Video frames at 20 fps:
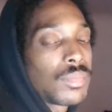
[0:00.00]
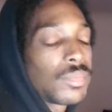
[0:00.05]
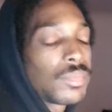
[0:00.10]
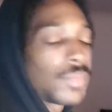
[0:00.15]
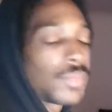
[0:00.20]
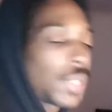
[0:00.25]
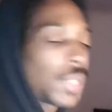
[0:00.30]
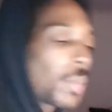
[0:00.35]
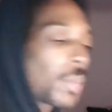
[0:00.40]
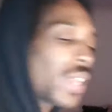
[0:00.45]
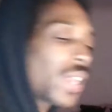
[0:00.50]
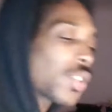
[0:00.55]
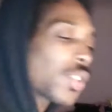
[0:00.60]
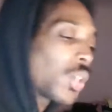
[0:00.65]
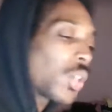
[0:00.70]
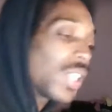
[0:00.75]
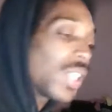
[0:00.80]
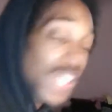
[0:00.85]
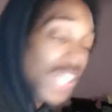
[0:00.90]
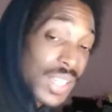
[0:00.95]
Man, so
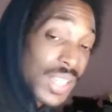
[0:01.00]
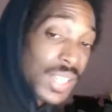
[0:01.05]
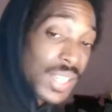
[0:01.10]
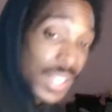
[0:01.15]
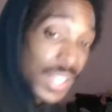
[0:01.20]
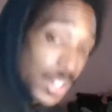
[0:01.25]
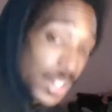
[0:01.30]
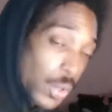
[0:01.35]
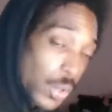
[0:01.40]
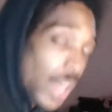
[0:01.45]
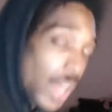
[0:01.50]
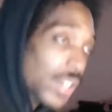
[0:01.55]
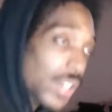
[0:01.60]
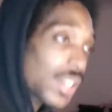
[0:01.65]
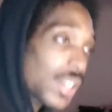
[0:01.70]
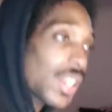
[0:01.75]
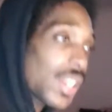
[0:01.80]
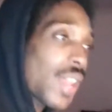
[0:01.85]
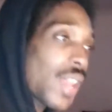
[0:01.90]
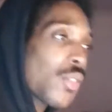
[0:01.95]
then this nigga the greatest
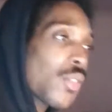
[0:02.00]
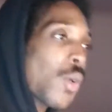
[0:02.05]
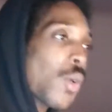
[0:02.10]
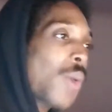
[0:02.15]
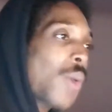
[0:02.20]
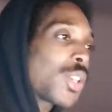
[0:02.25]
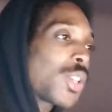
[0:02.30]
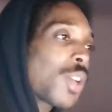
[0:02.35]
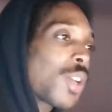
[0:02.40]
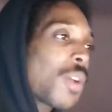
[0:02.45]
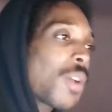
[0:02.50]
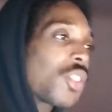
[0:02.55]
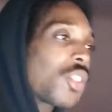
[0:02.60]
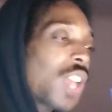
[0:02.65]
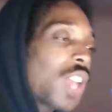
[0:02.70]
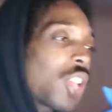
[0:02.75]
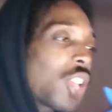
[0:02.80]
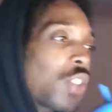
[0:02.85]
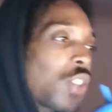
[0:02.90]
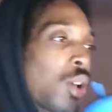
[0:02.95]
nigga ever. Why we talking about
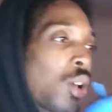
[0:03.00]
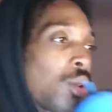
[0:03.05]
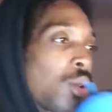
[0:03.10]
John Jones?